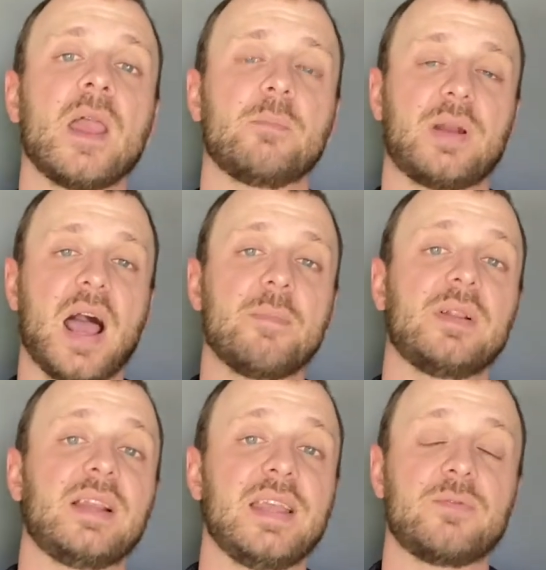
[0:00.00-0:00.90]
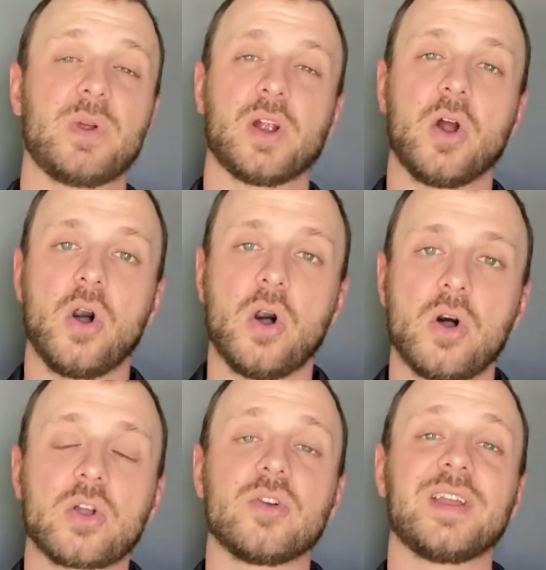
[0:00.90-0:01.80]
But I believe we are all
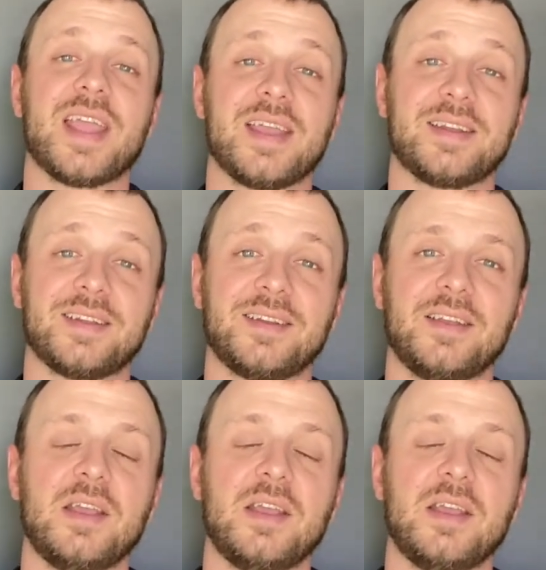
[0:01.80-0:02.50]
created